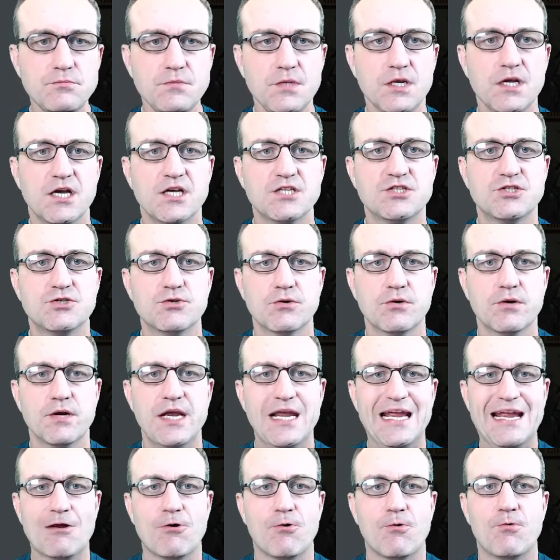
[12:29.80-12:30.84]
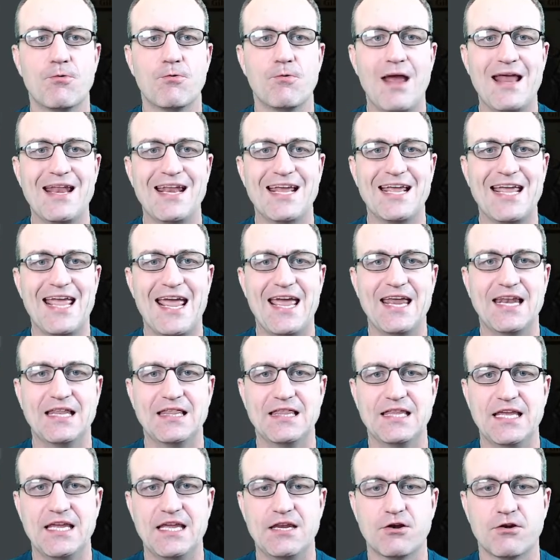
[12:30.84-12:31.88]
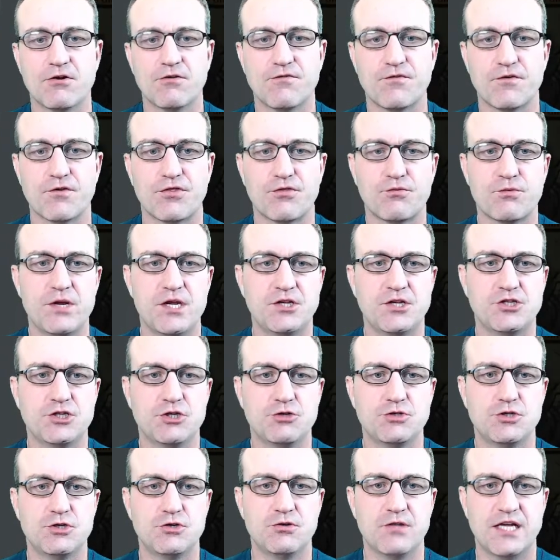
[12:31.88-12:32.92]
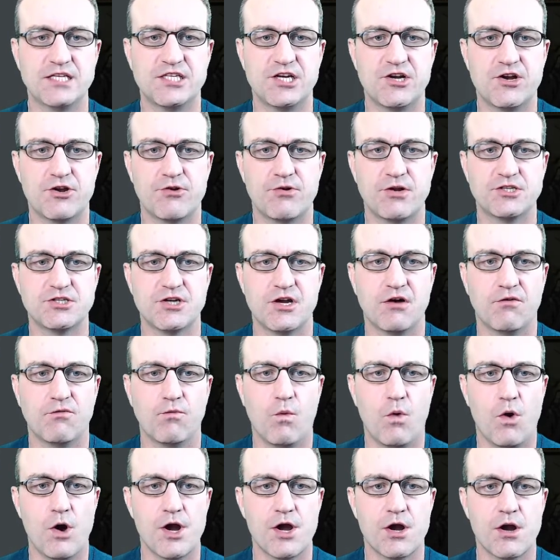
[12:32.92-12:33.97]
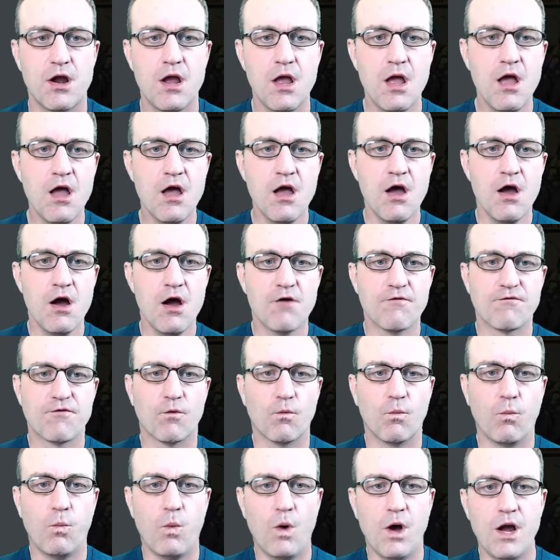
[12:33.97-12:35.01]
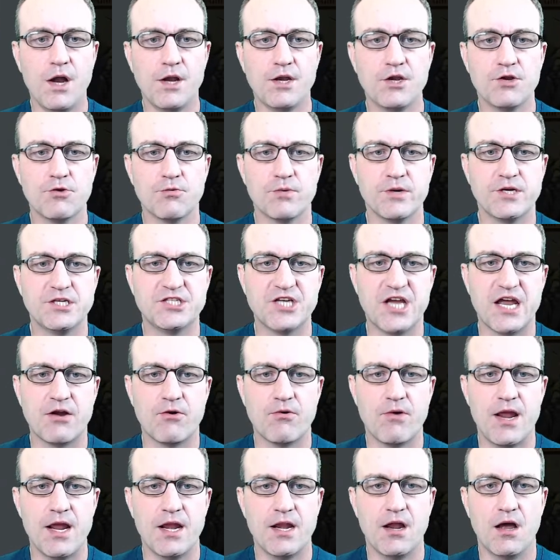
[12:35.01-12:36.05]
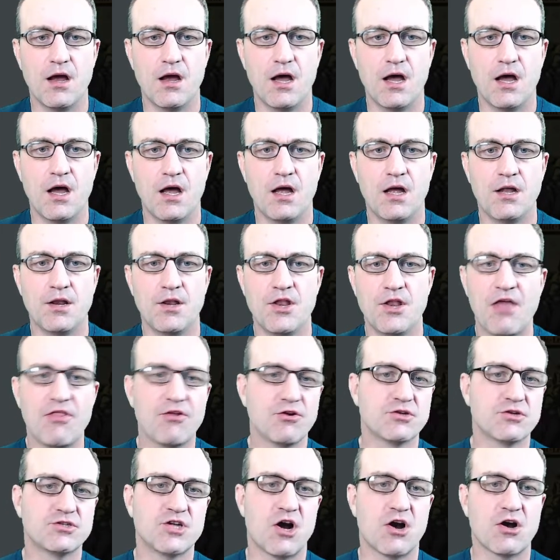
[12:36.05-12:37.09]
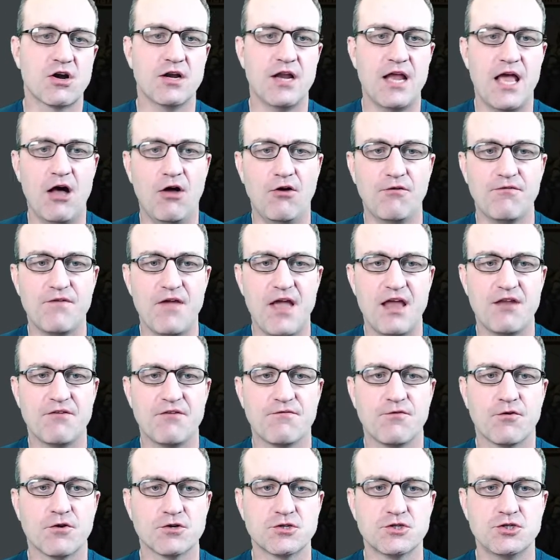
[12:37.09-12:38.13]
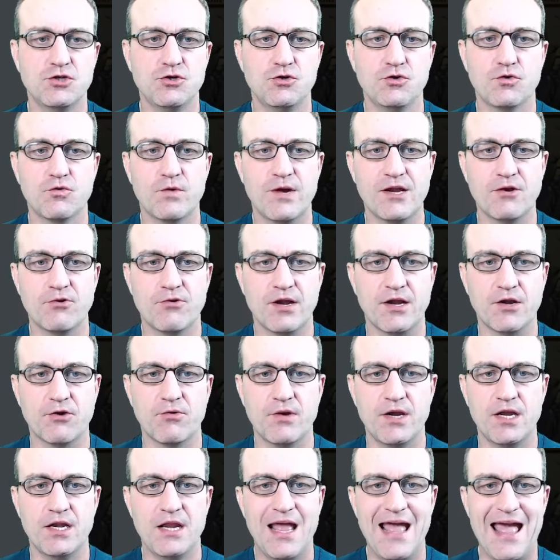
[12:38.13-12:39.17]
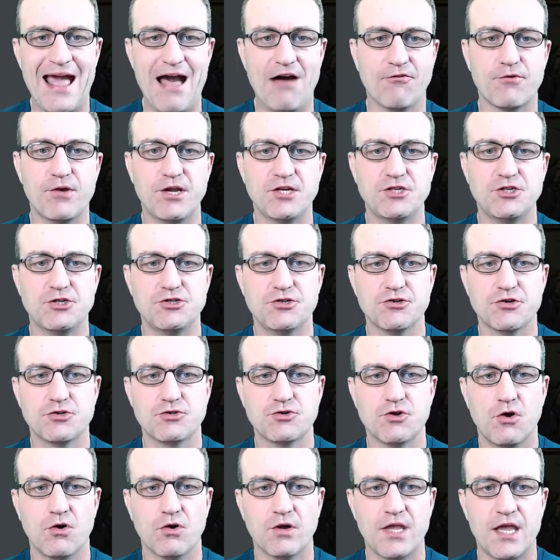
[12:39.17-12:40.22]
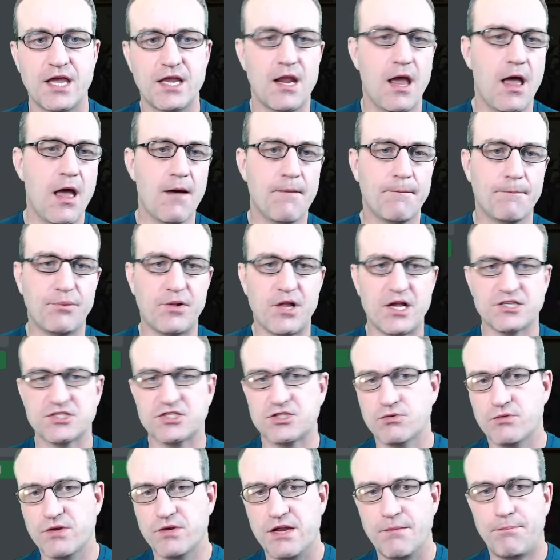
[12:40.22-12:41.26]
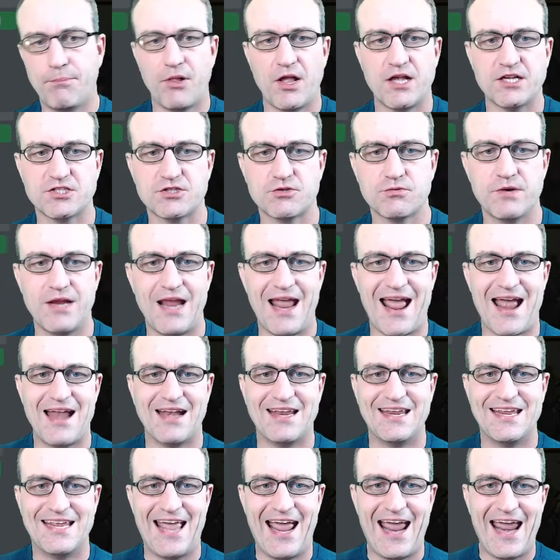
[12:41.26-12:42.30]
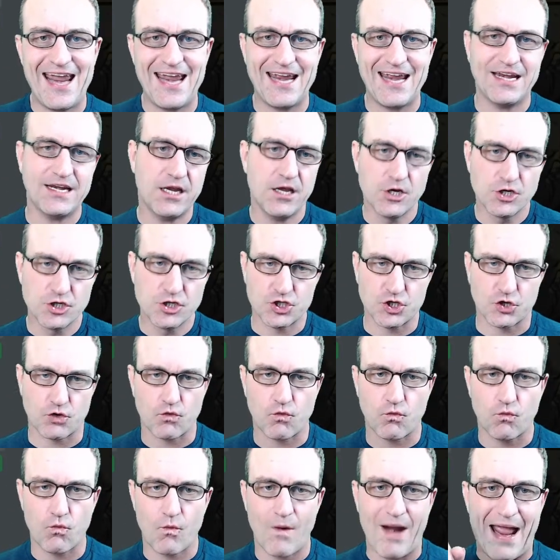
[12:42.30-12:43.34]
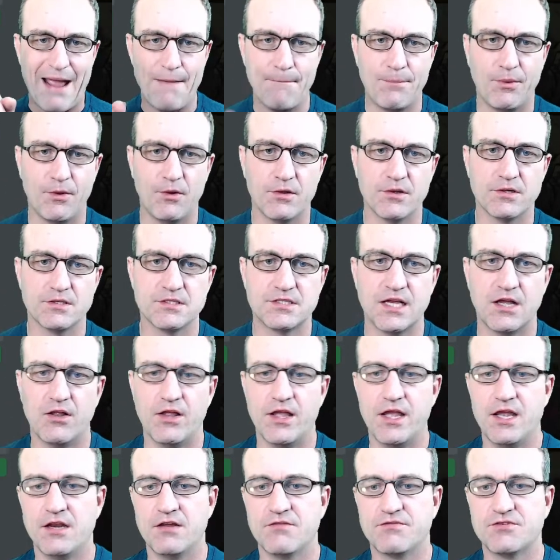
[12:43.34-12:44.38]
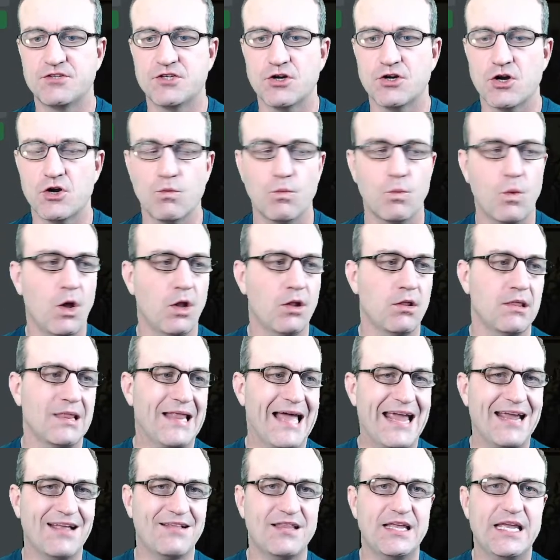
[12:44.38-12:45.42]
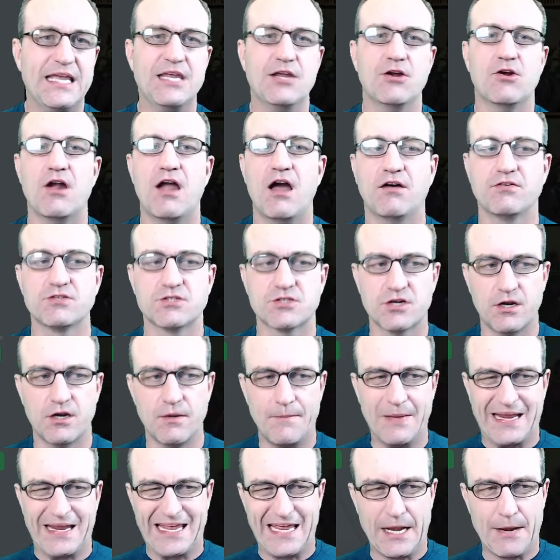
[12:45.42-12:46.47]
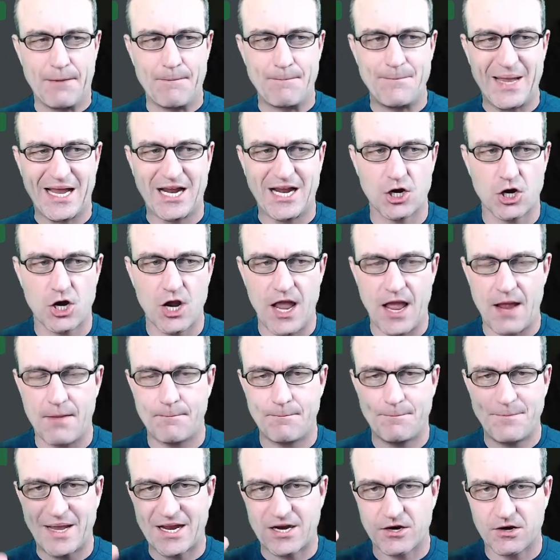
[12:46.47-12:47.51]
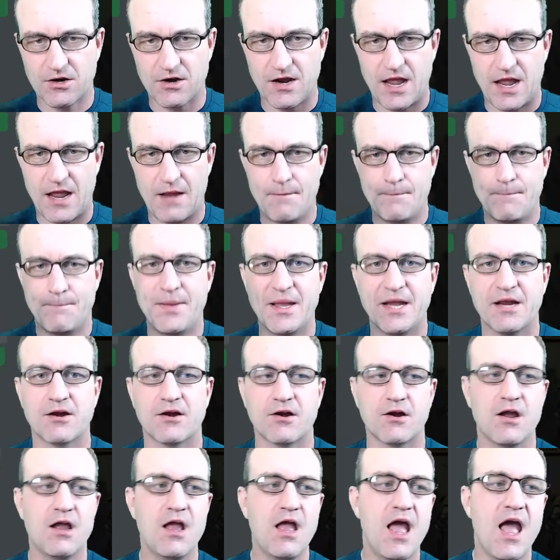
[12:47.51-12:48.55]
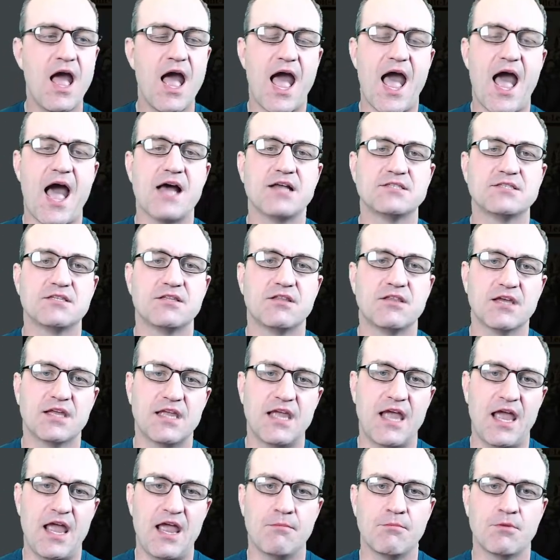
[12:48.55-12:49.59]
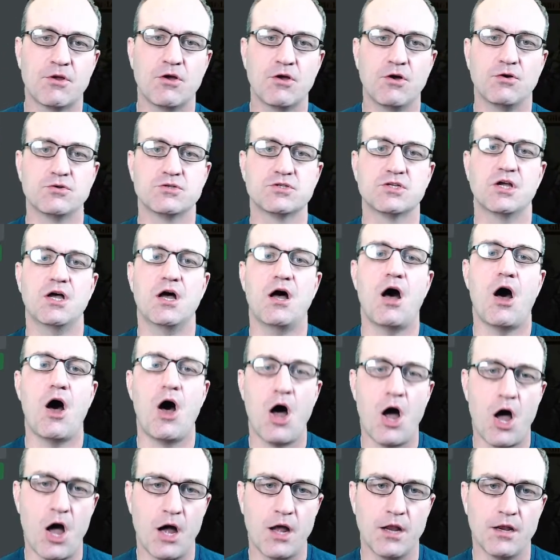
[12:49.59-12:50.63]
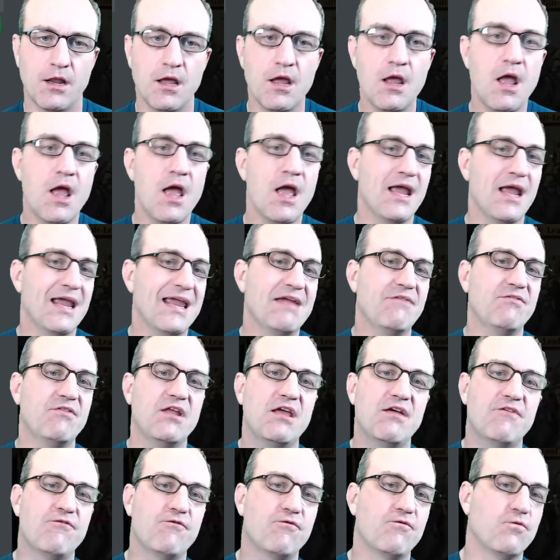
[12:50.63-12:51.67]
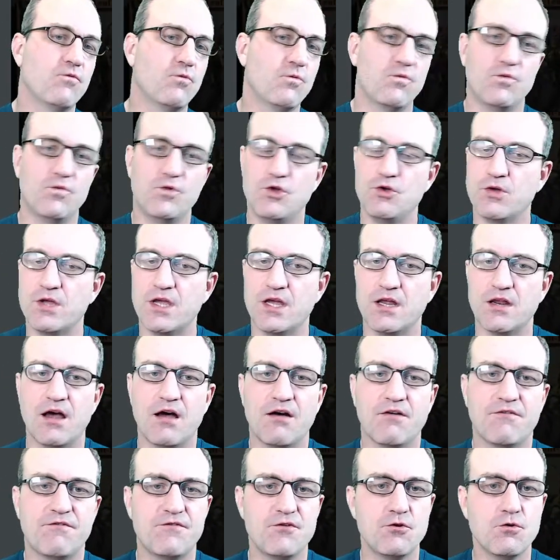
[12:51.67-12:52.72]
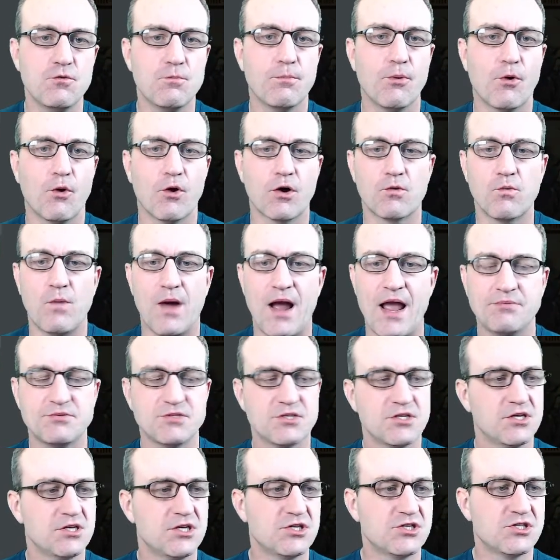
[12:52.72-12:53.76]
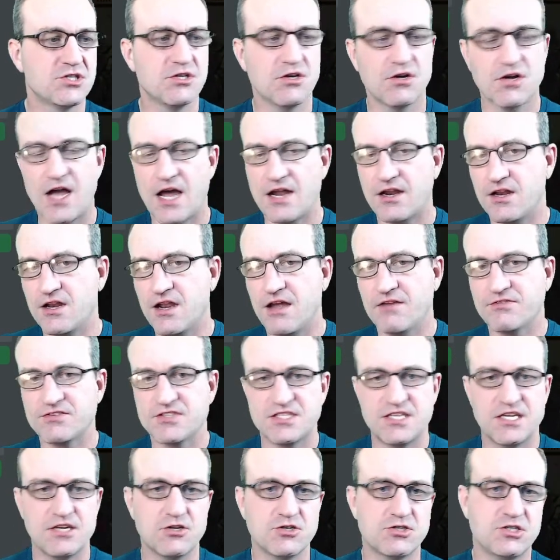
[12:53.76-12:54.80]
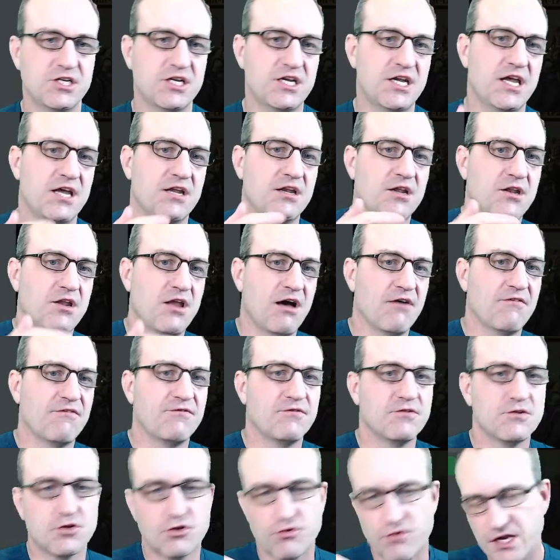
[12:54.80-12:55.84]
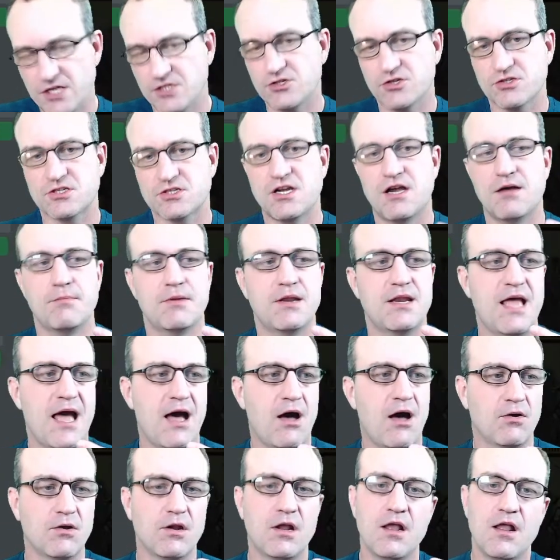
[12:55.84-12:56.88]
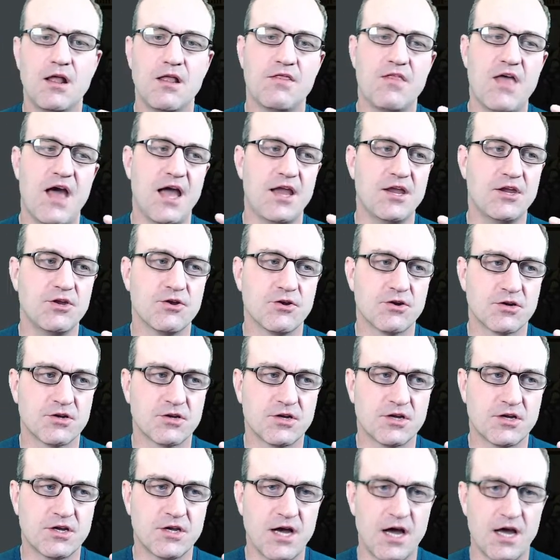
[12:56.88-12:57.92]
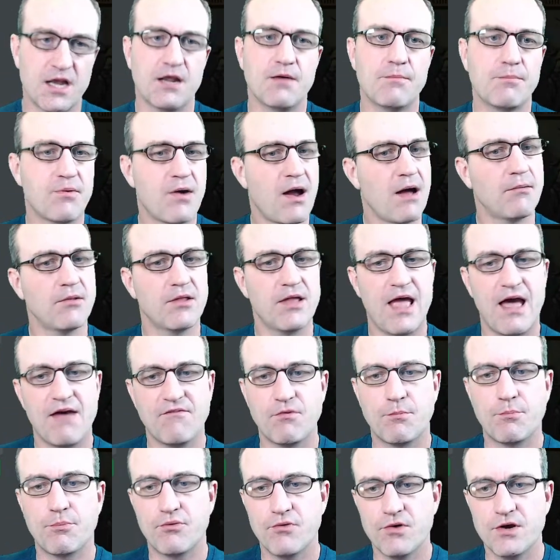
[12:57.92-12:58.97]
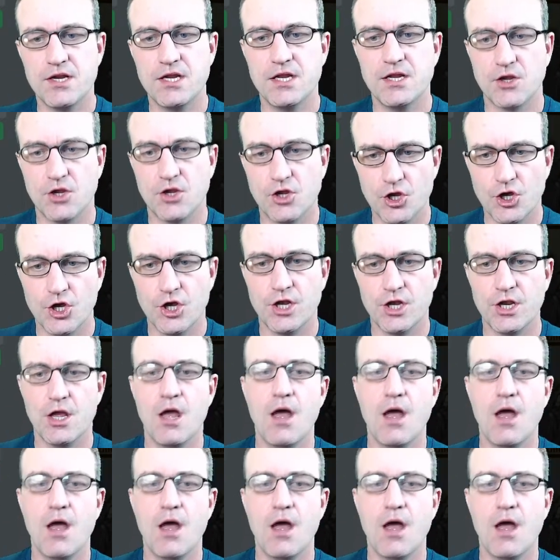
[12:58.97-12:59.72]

Azuri Renegade Leader for 3/2/2 legendary creature elf warrior. For 1, you regenerate another target elf, and for 2 green, elf creatures you control get +3/+3 and gain trample until end of turn. Well, likely your elves are going to be getting bigger and bigger and bigger as the game goes on. Even if you get a few board wipes, you still got enough synergy and enough creatures coming out that you're gonna probably have a pretty good